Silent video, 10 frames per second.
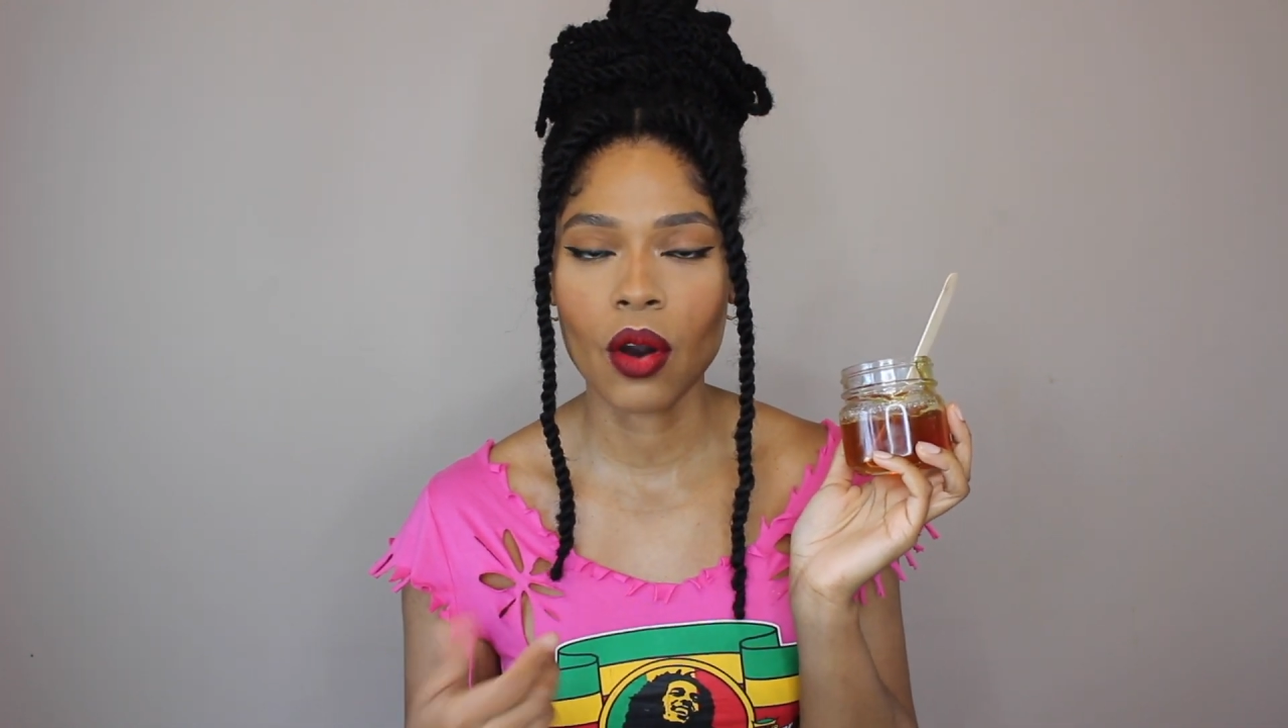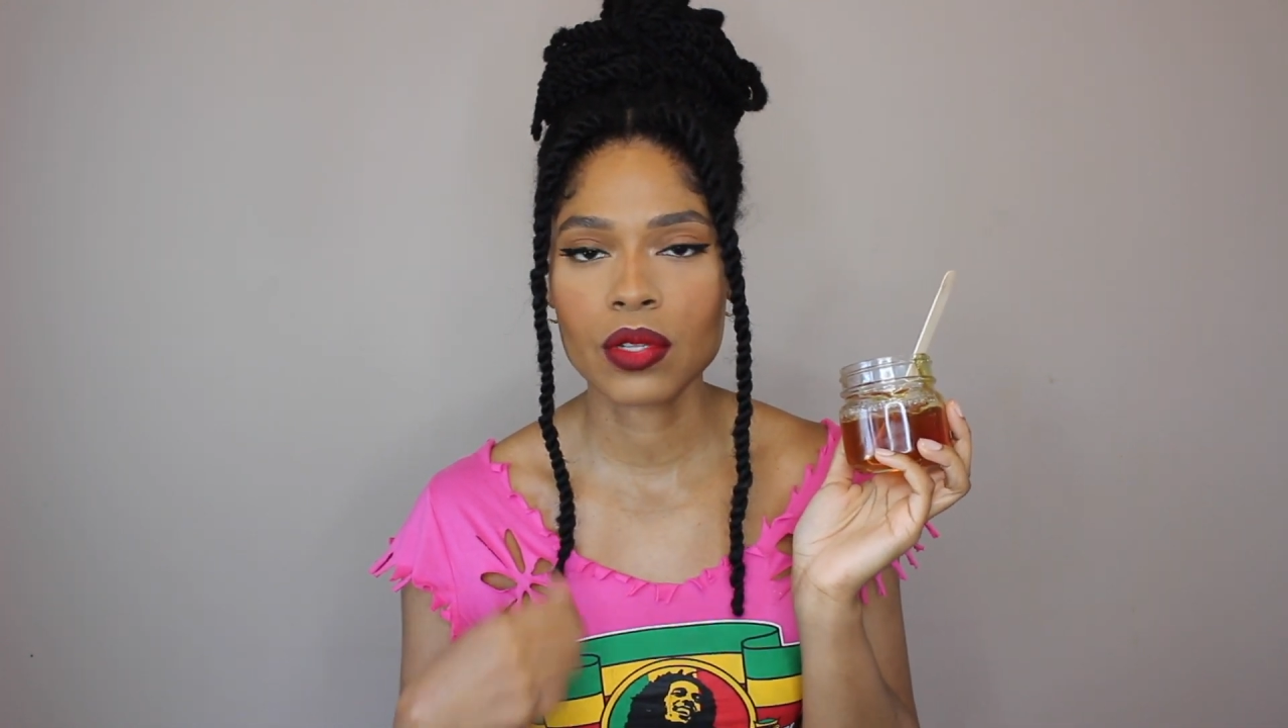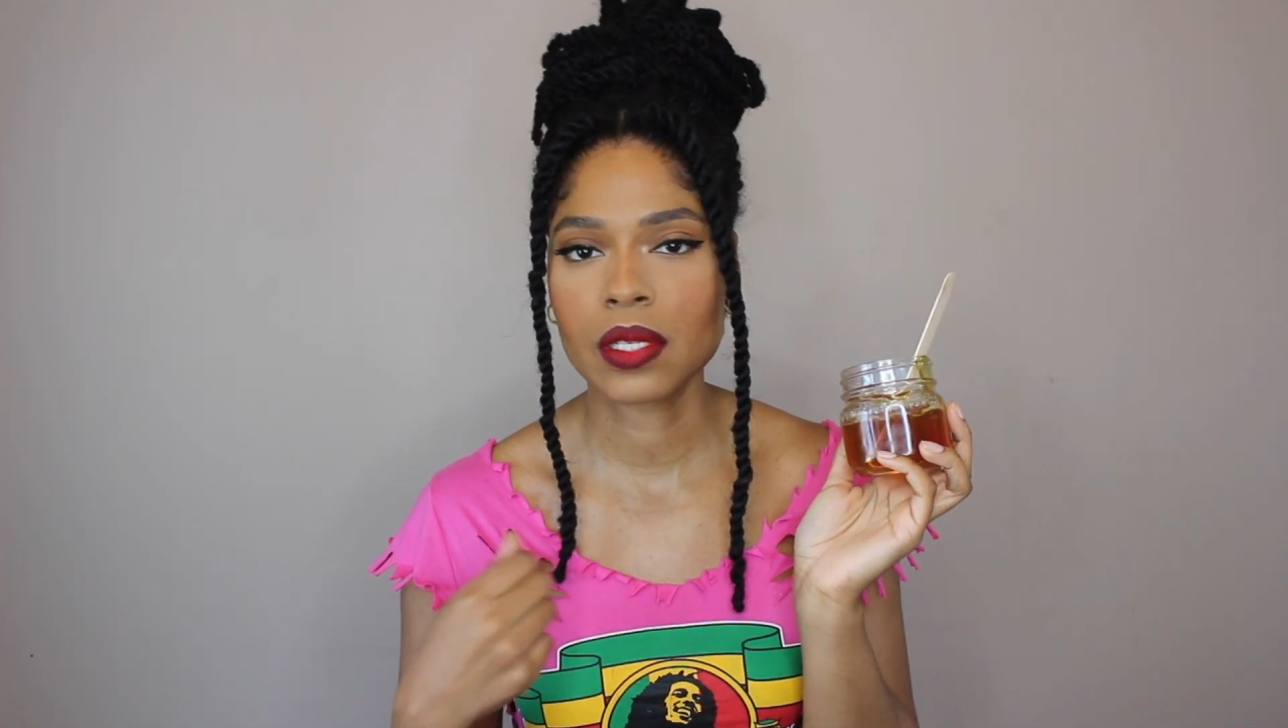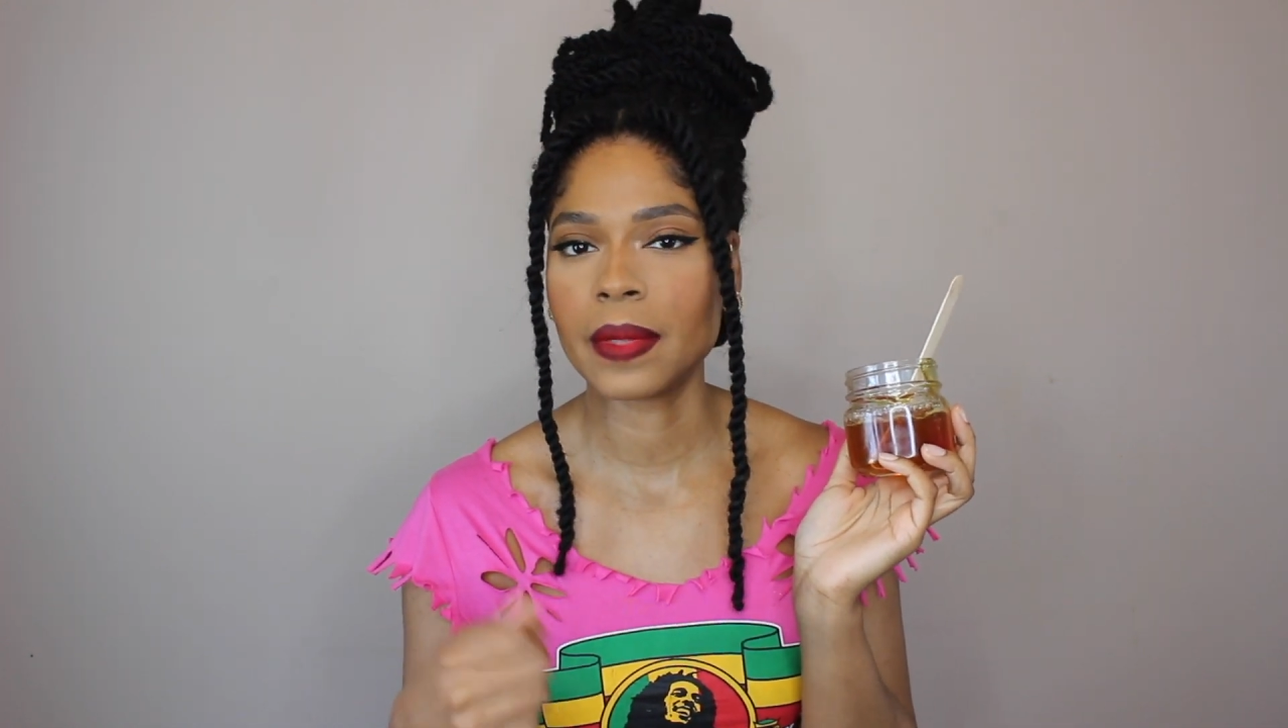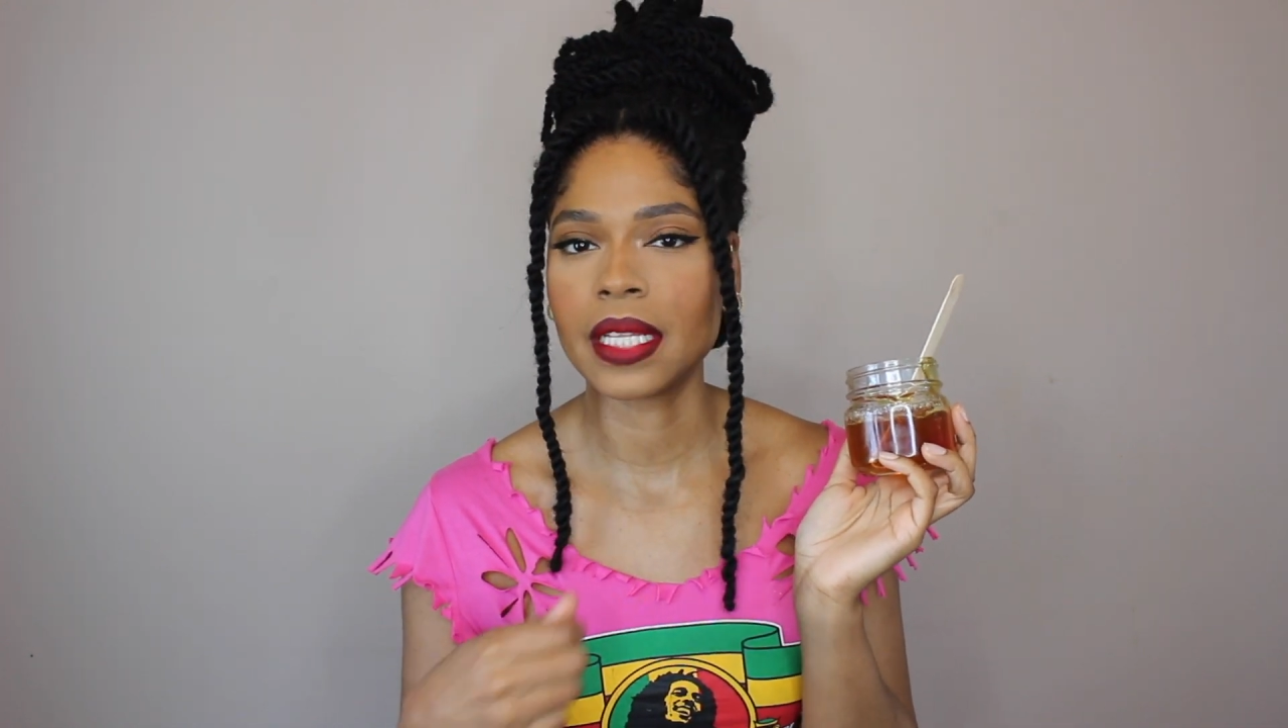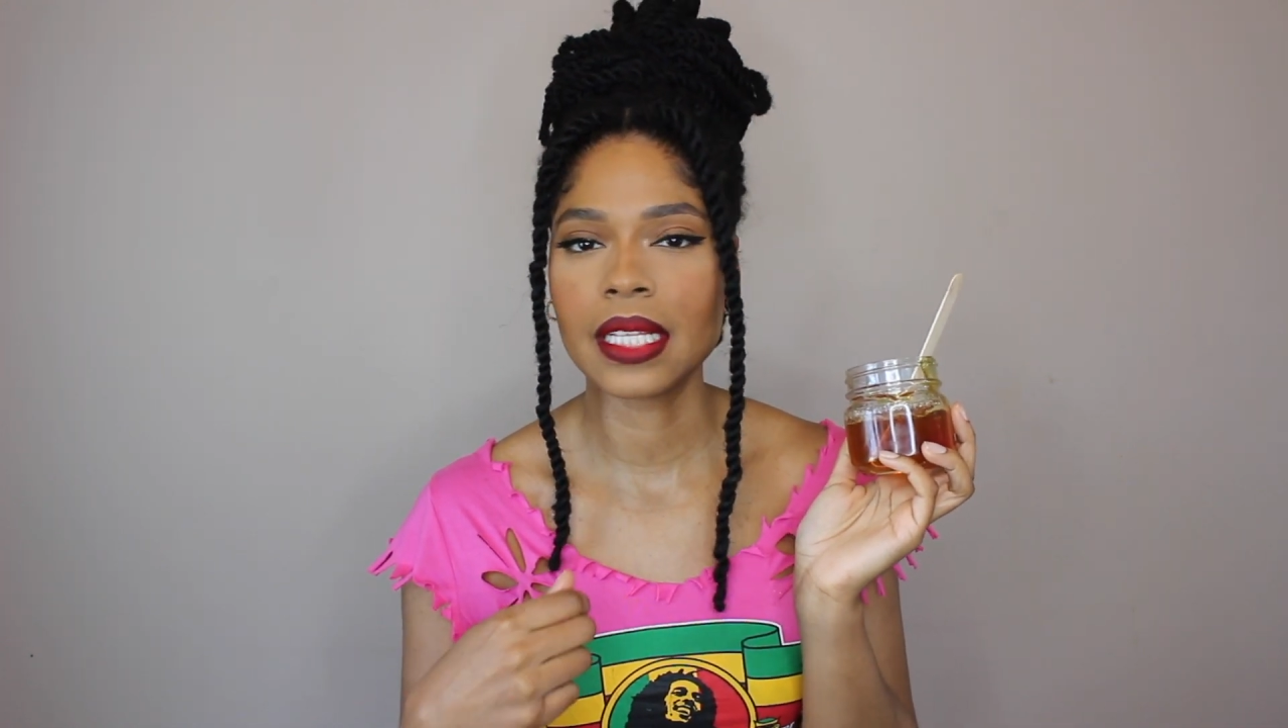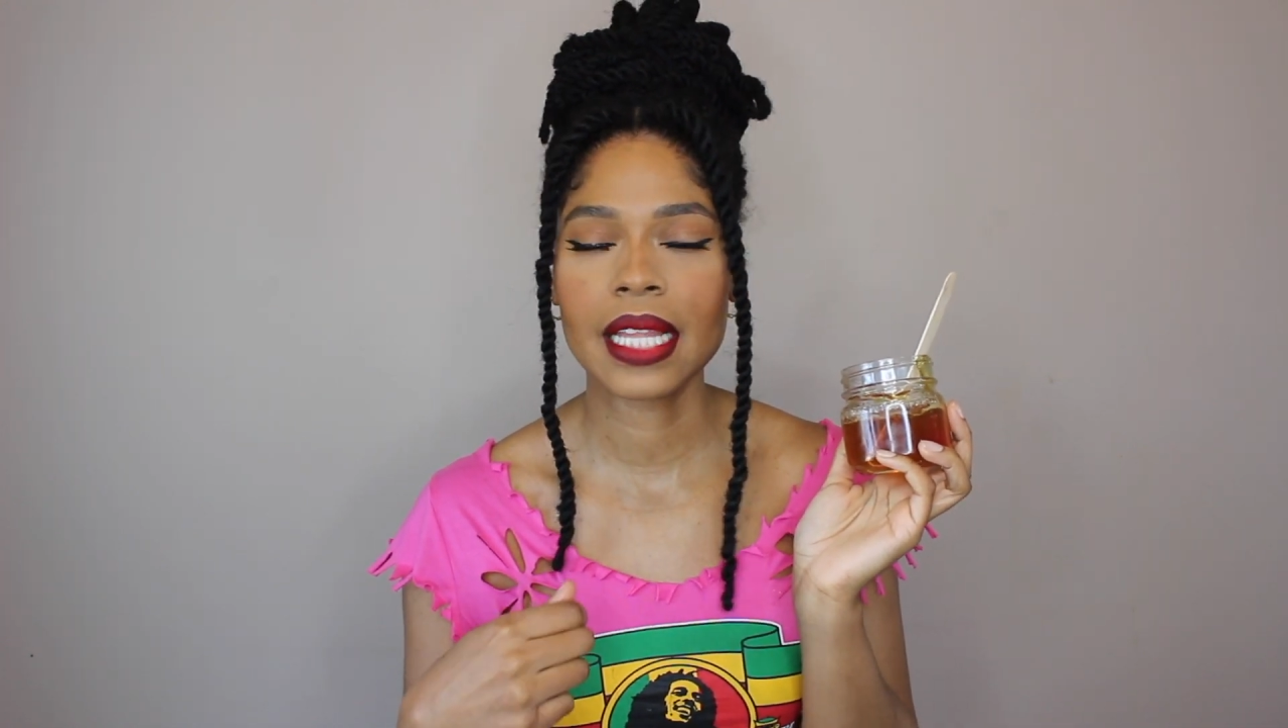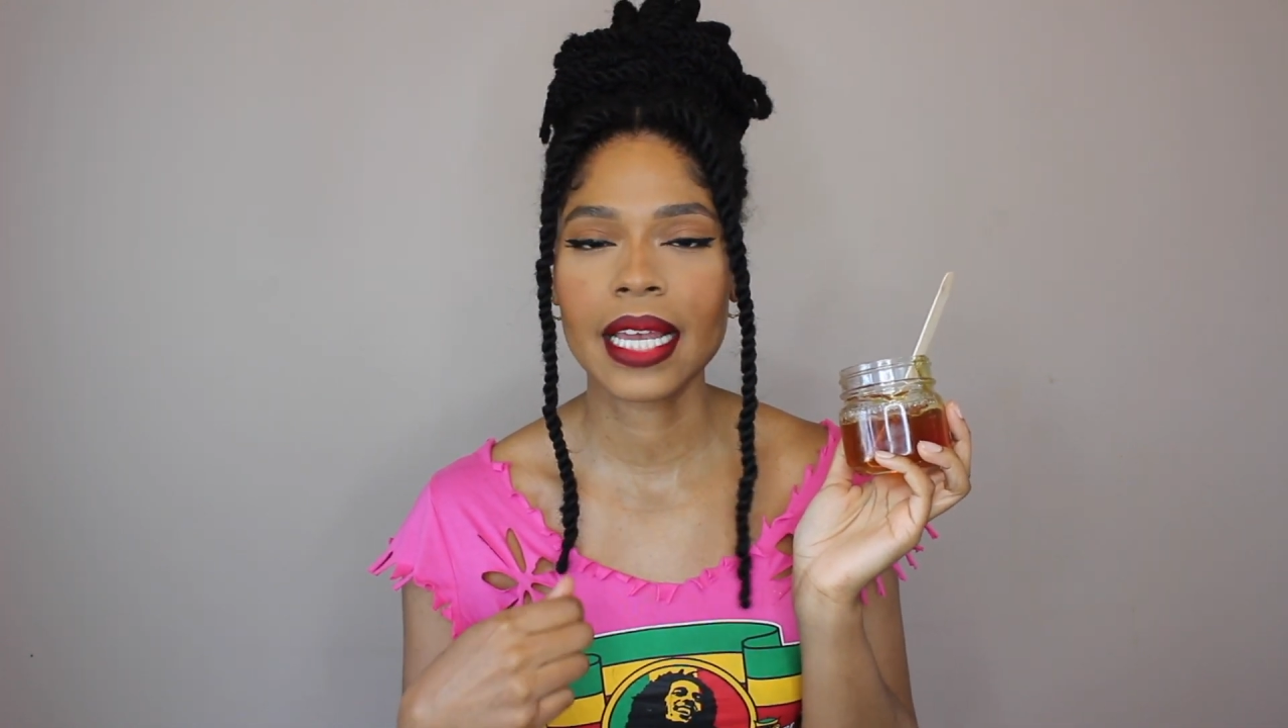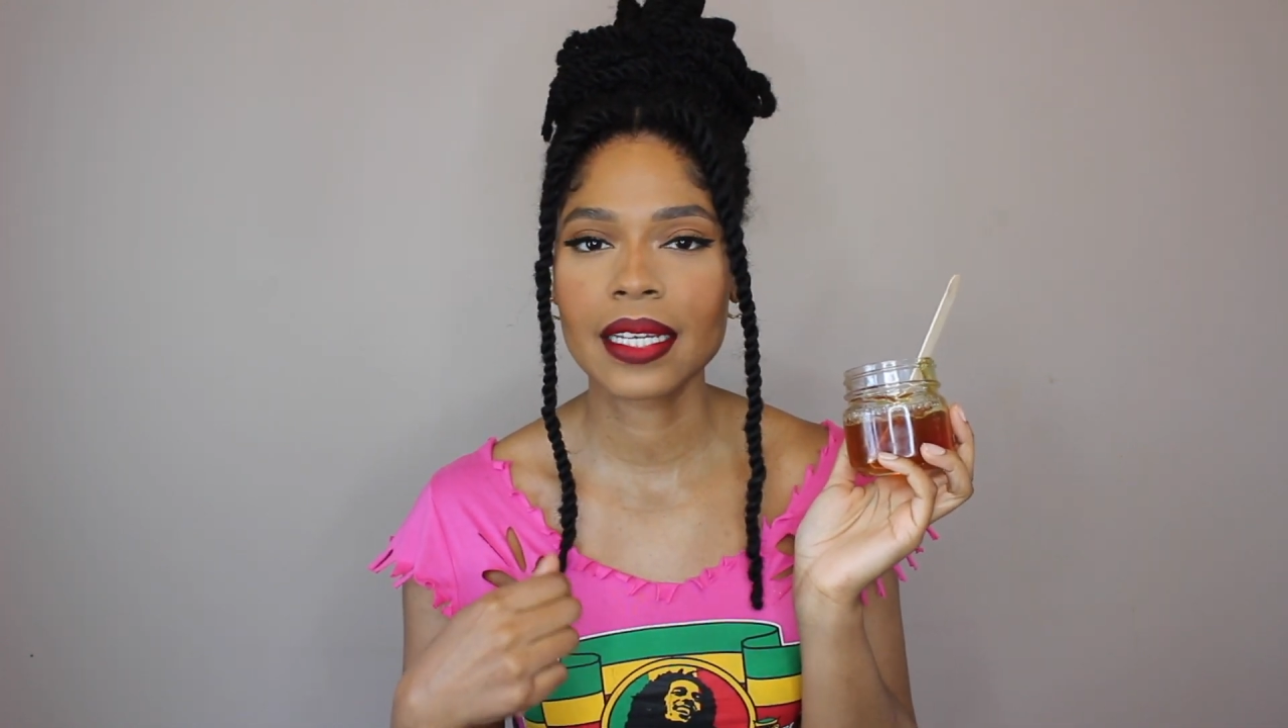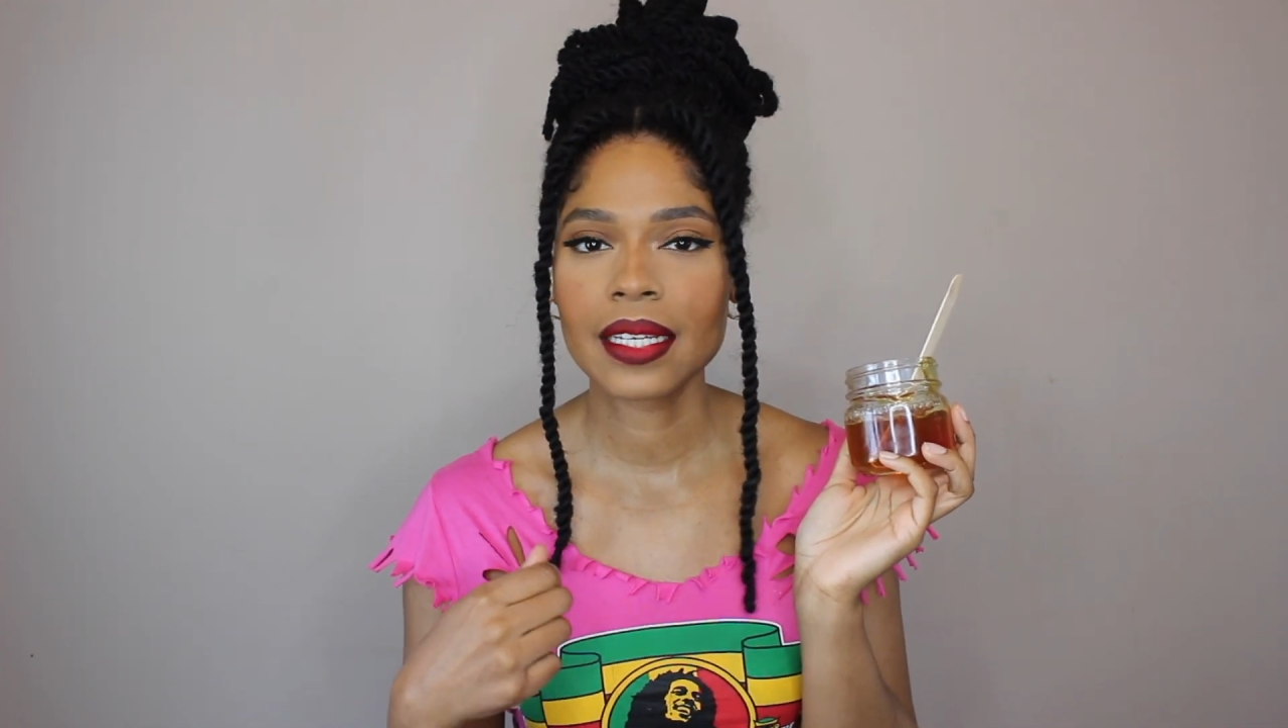ultimately,
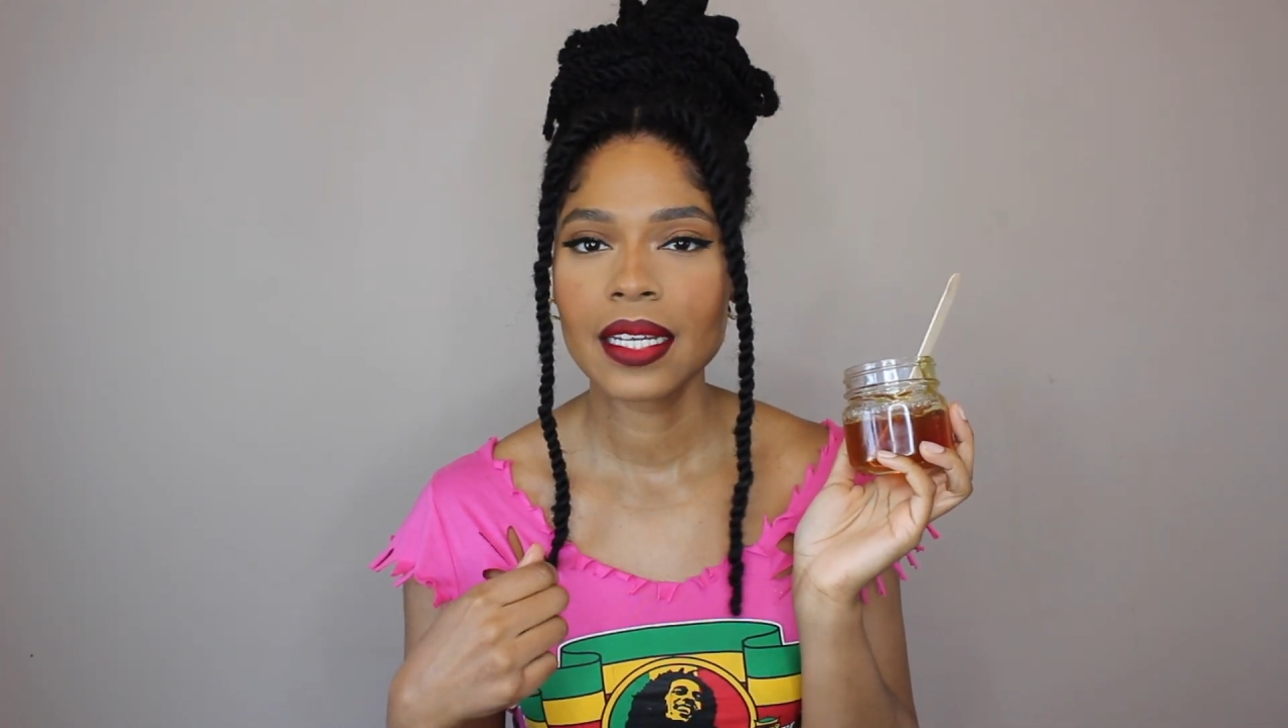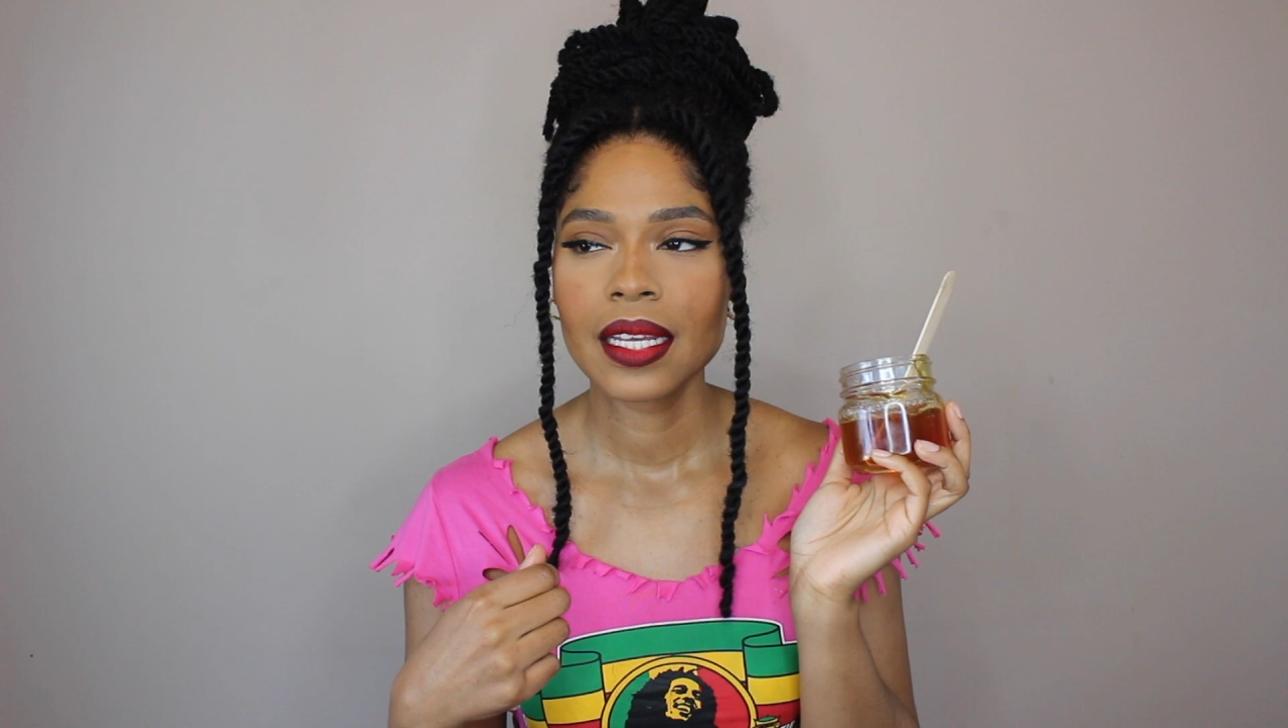like,